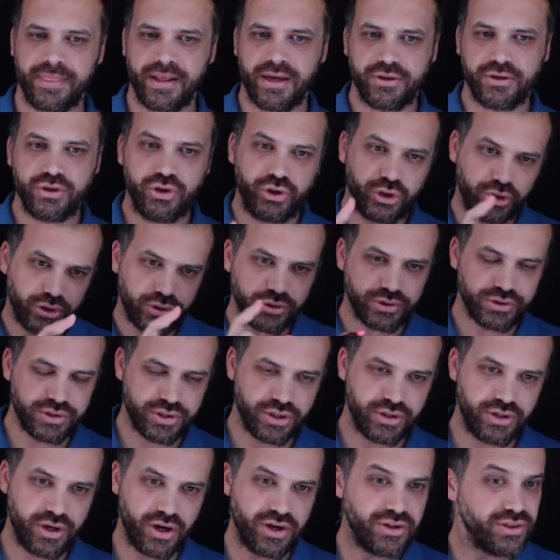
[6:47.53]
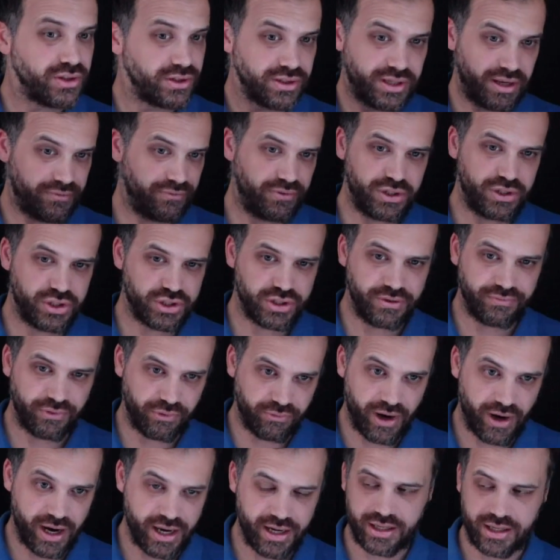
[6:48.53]
You should also know the definition of a
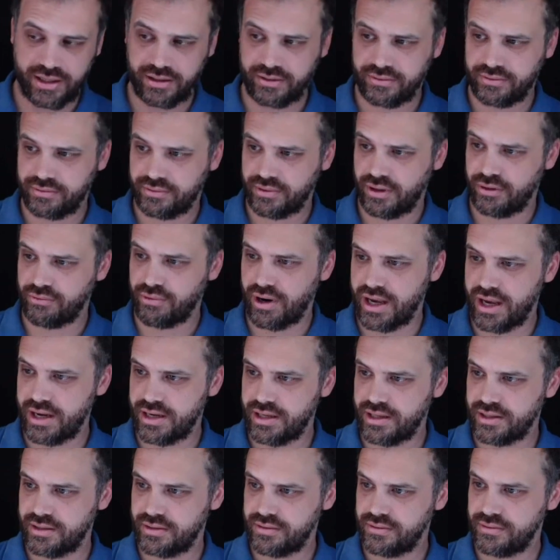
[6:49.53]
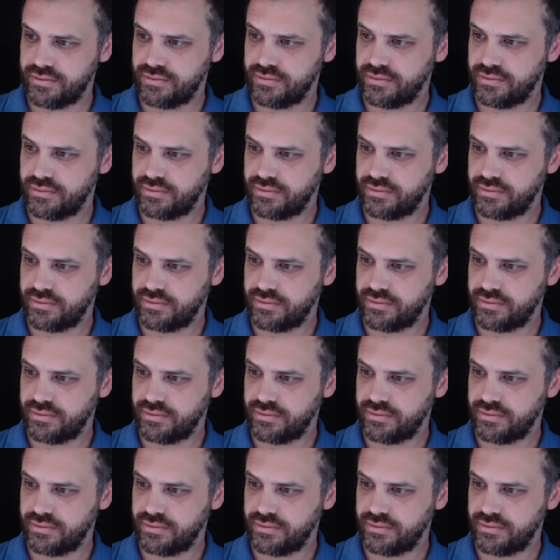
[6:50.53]
radian. A radian